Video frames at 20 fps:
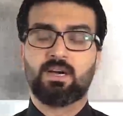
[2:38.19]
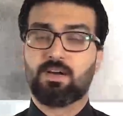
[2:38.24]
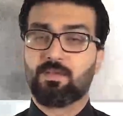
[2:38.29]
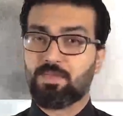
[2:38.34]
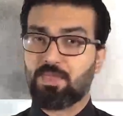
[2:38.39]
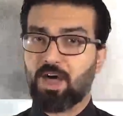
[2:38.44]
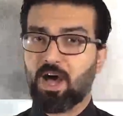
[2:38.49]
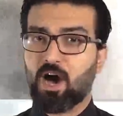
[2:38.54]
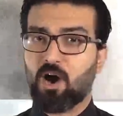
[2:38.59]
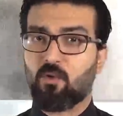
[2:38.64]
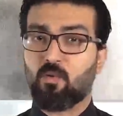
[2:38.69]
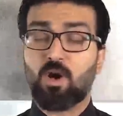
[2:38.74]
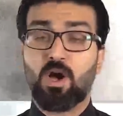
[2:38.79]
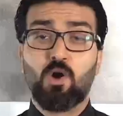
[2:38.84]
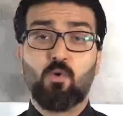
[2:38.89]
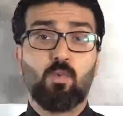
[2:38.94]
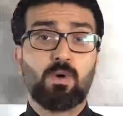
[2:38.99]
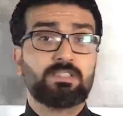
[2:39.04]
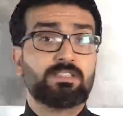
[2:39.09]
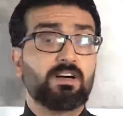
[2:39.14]
Now,
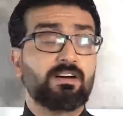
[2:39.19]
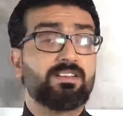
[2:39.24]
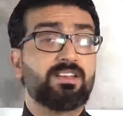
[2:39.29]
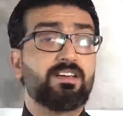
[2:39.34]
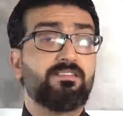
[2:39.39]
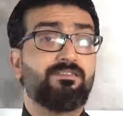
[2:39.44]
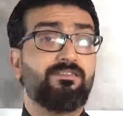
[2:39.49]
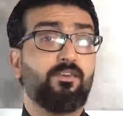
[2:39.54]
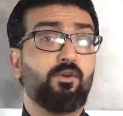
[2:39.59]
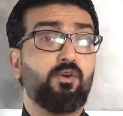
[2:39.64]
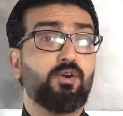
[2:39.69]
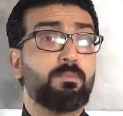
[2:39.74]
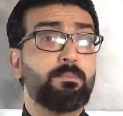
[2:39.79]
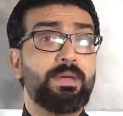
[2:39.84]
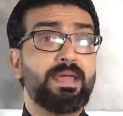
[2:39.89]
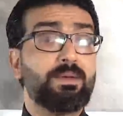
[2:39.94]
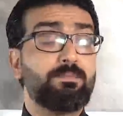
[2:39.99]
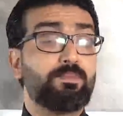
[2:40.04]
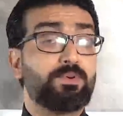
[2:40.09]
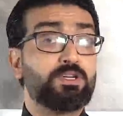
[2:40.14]
what are the four
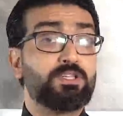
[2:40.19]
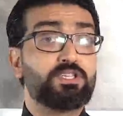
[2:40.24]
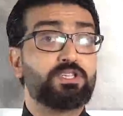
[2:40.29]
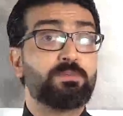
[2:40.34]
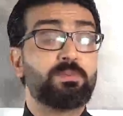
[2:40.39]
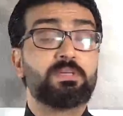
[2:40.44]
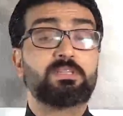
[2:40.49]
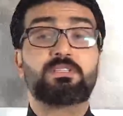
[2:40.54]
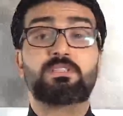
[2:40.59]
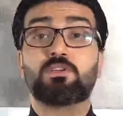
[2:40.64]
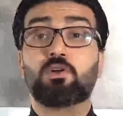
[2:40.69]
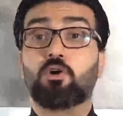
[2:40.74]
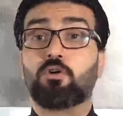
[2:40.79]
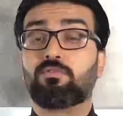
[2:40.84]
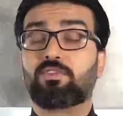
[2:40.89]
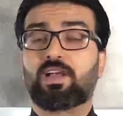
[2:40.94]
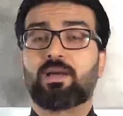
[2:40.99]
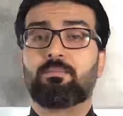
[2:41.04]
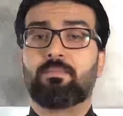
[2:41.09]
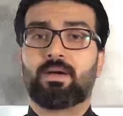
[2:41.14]
main principles
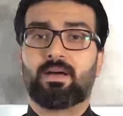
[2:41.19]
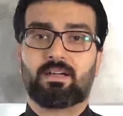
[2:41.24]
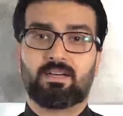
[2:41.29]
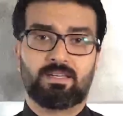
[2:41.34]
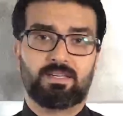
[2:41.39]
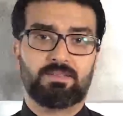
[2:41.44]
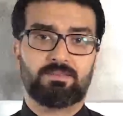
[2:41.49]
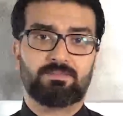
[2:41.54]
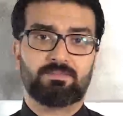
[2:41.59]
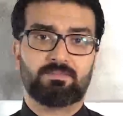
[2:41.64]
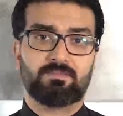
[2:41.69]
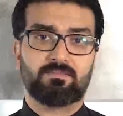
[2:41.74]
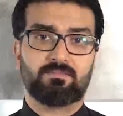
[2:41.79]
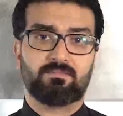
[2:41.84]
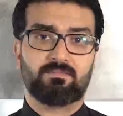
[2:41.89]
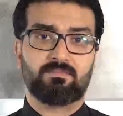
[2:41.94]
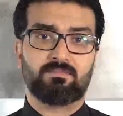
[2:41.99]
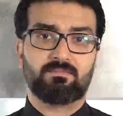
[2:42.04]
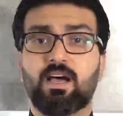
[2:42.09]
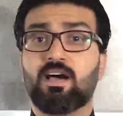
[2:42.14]
of Kanban?
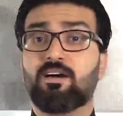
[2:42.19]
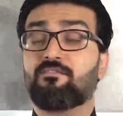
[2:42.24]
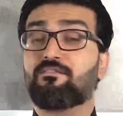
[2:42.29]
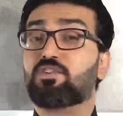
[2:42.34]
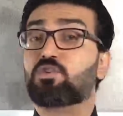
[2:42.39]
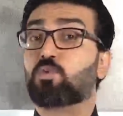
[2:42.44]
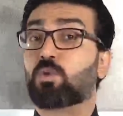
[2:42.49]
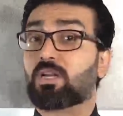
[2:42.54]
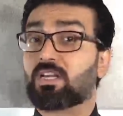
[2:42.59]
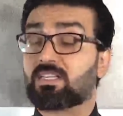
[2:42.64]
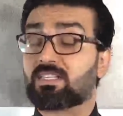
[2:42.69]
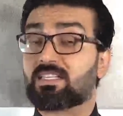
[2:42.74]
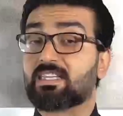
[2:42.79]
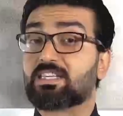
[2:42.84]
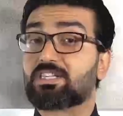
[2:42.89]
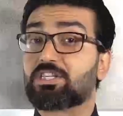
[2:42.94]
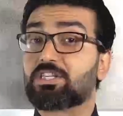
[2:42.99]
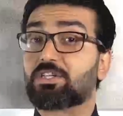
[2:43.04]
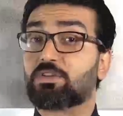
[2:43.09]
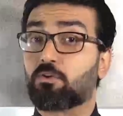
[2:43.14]

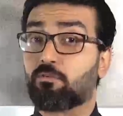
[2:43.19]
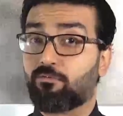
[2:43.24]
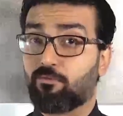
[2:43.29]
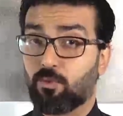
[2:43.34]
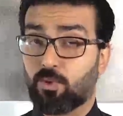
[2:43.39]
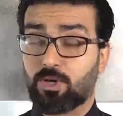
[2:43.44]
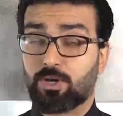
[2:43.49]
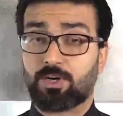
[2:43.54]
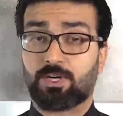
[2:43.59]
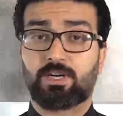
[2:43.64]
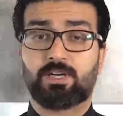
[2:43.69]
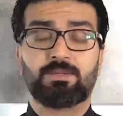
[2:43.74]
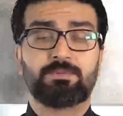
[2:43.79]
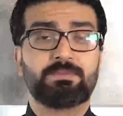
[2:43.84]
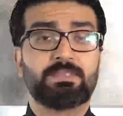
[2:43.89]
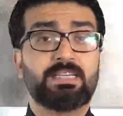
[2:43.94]
Visualization of work.